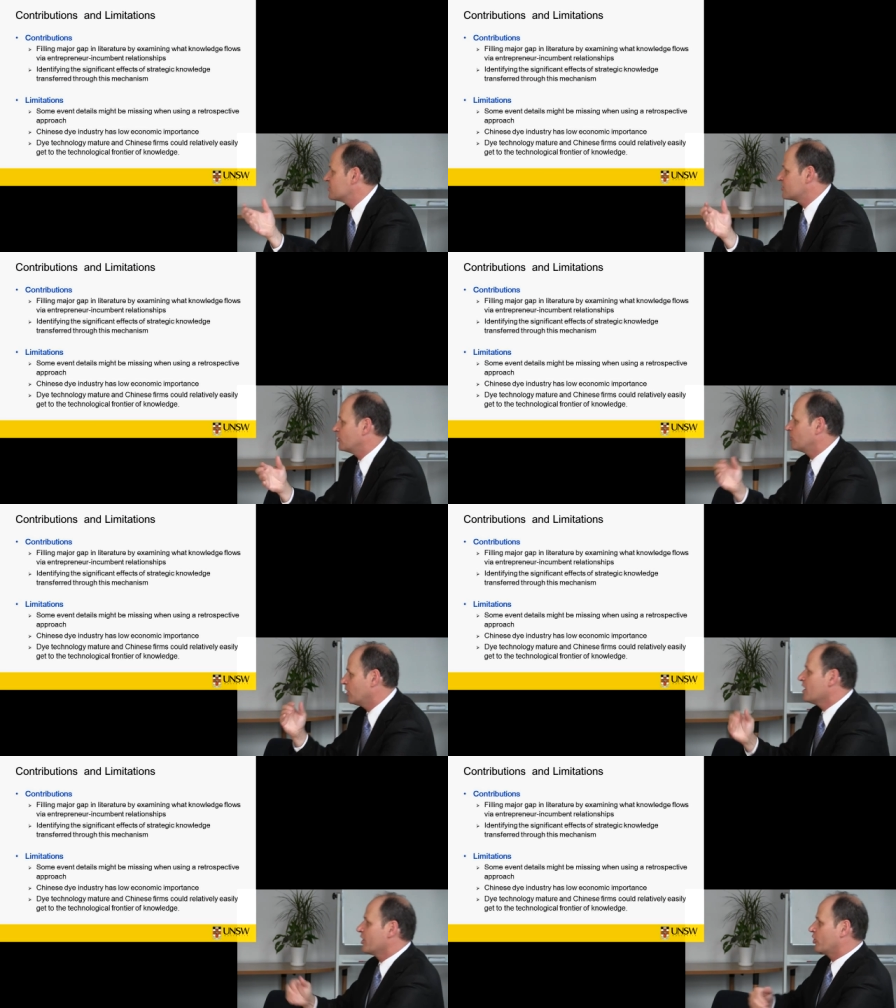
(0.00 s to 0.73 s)
And
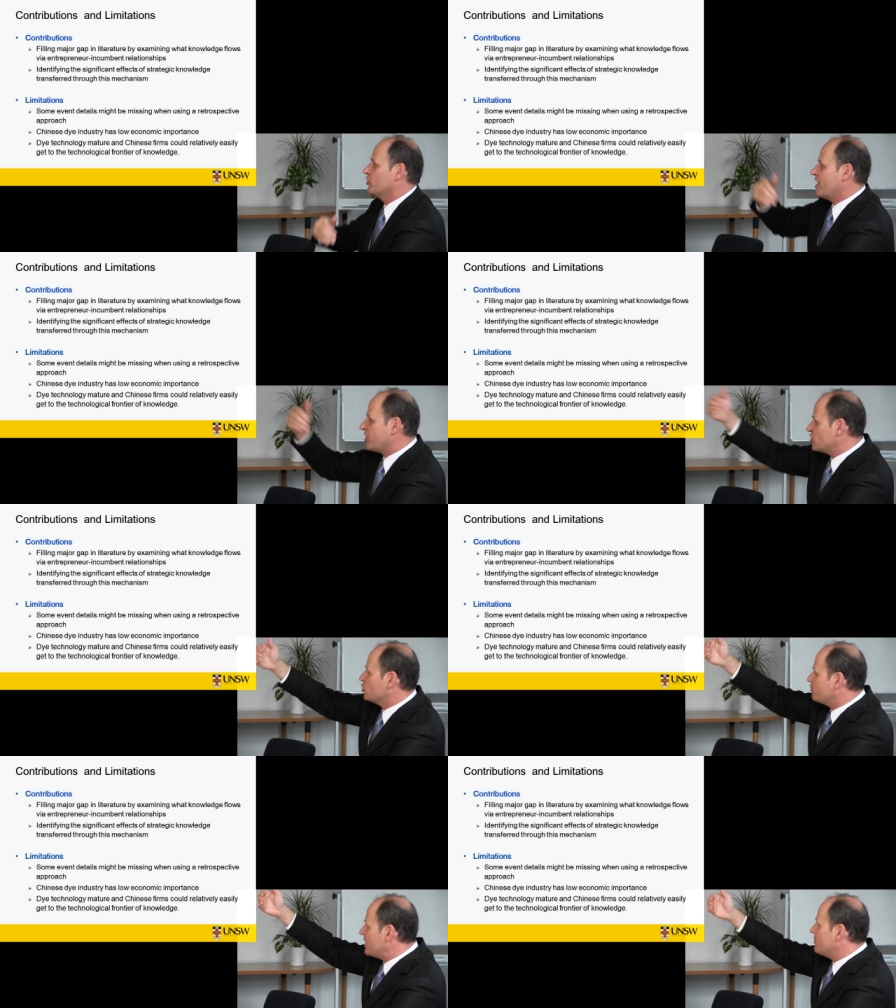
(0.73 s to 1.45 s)
so
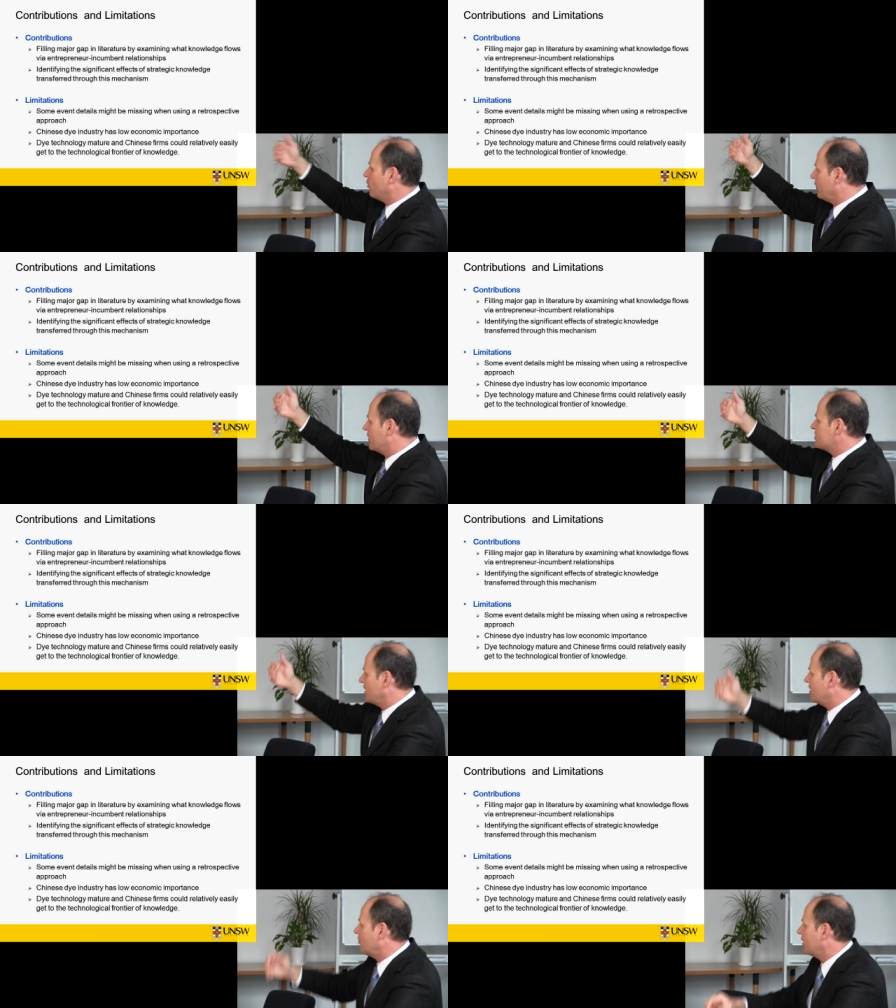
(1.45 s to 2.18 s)
connection to people who
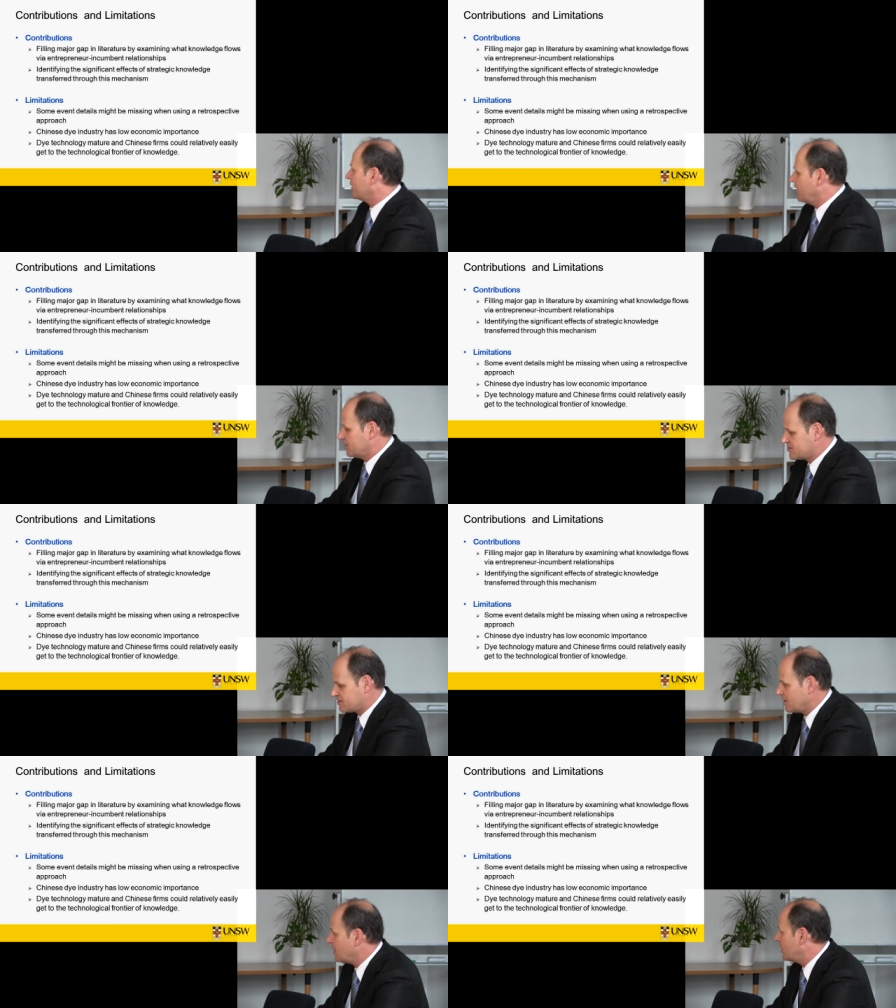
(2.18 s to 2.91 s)
understand the
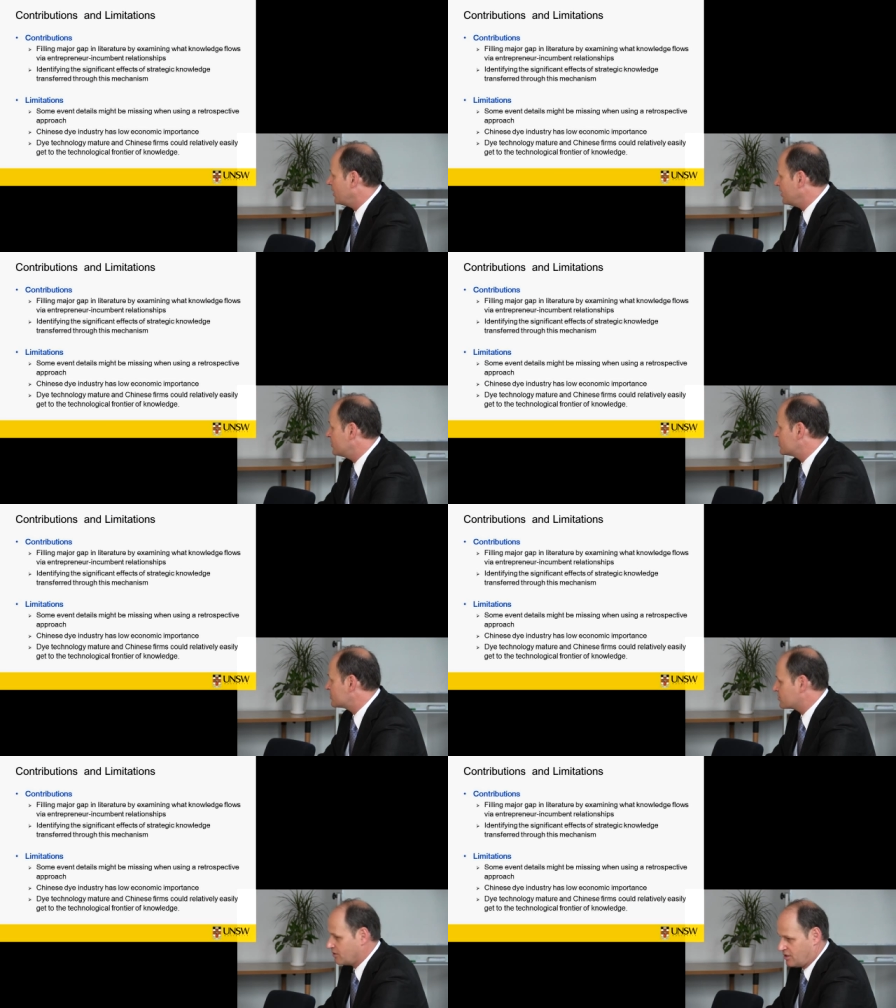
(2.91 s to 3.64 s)
markets
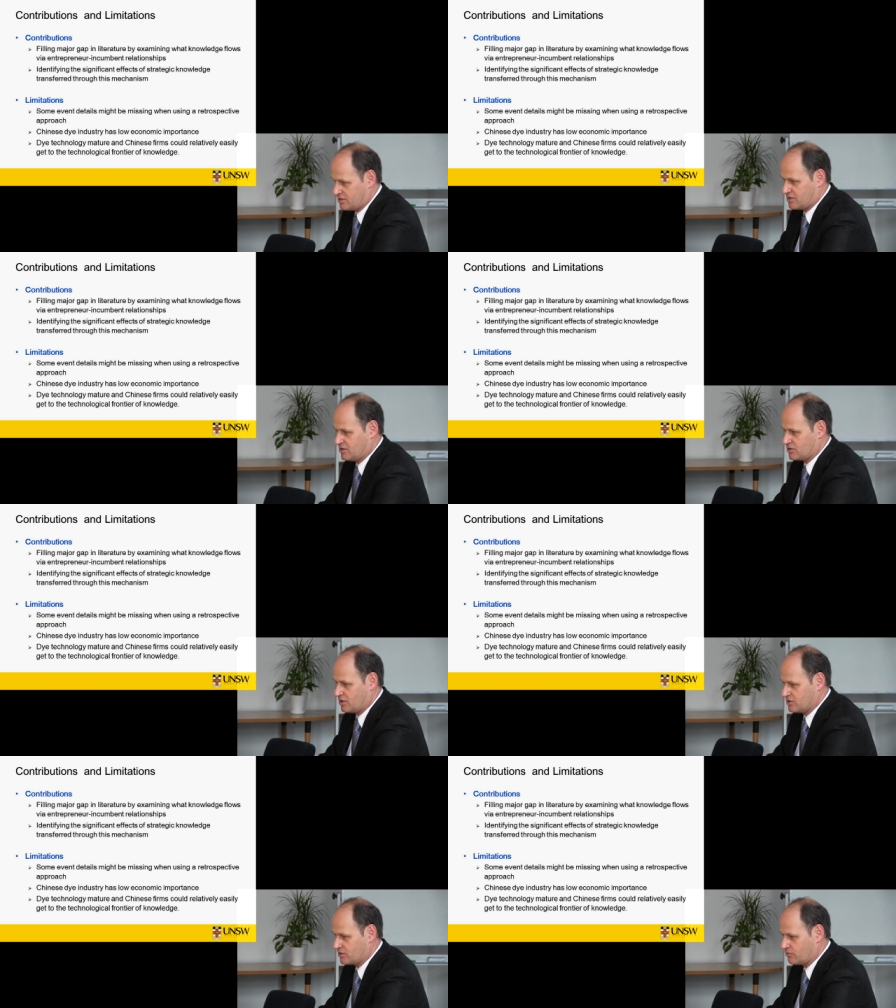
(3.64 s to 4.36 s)

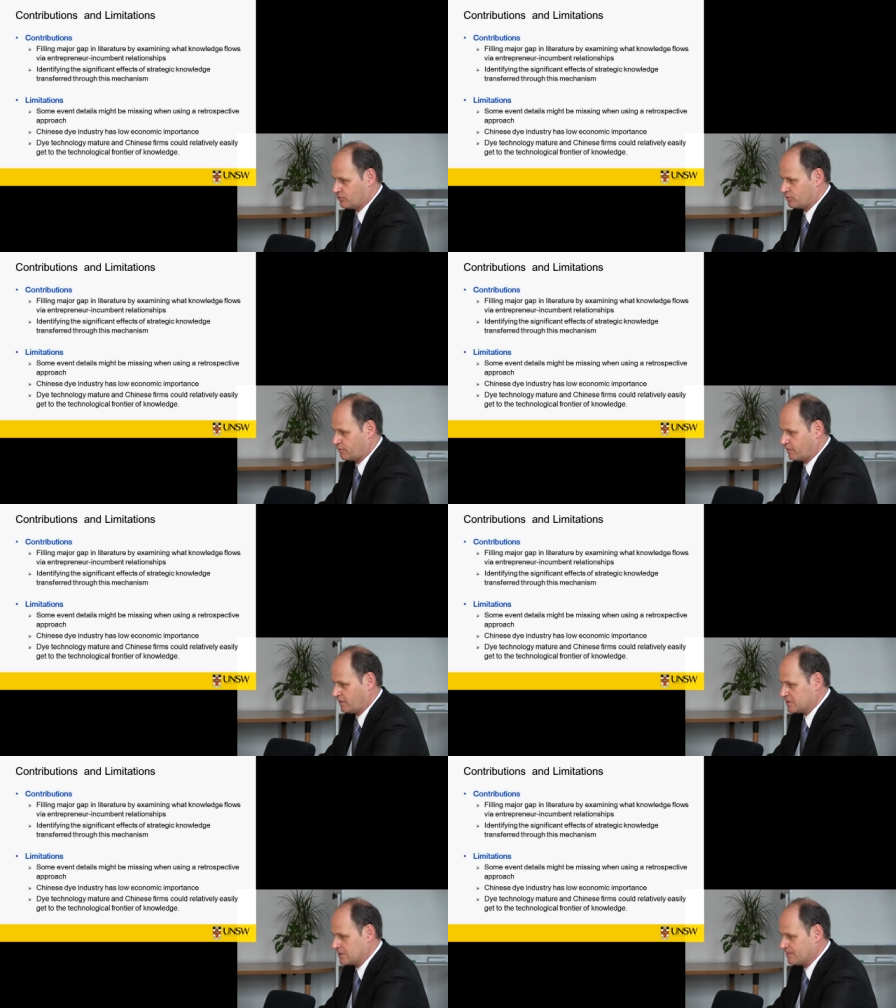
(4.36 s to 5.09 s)
is crucial for
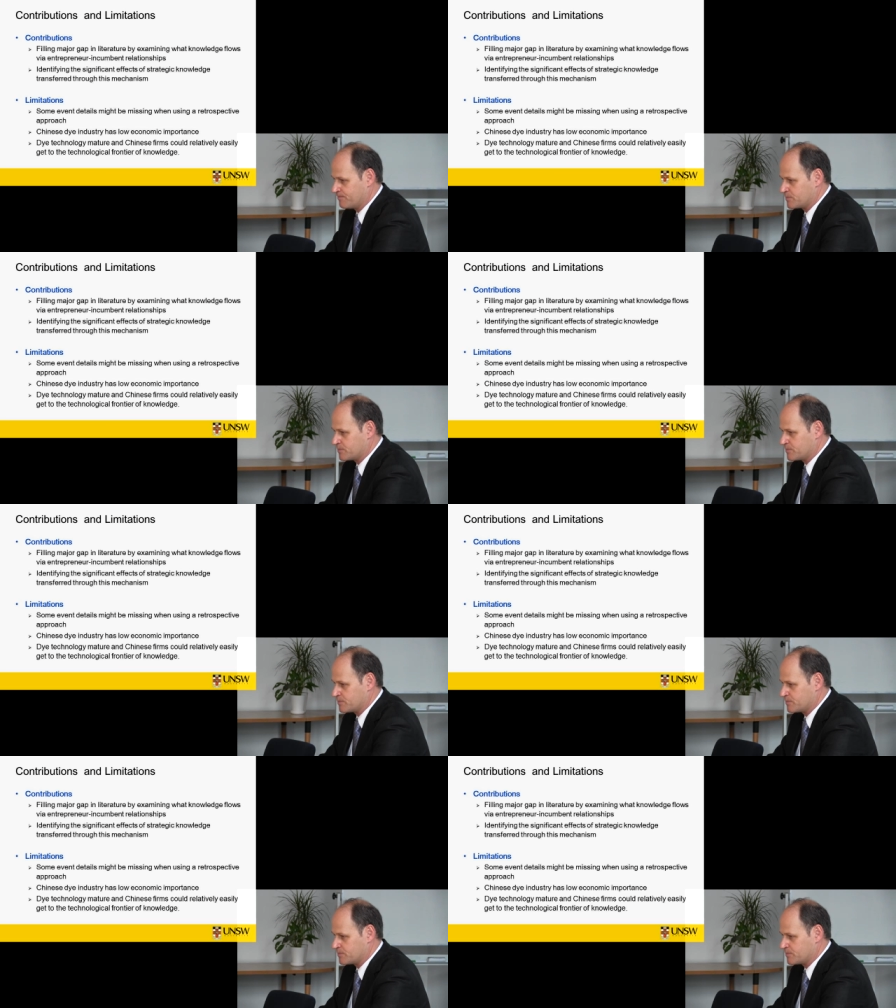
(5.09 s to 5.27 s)
this.